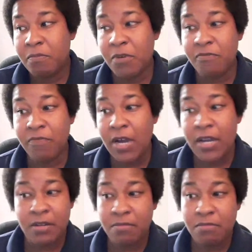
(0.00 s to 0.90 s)

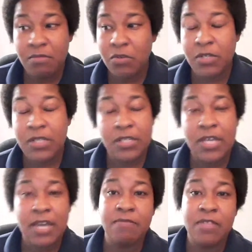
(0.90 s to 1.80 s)
provided
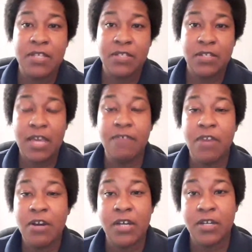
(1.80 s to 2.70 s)
gave this gave
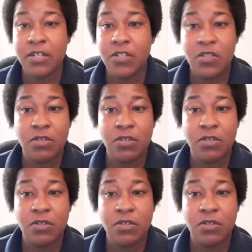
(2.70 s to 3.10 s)
Arianna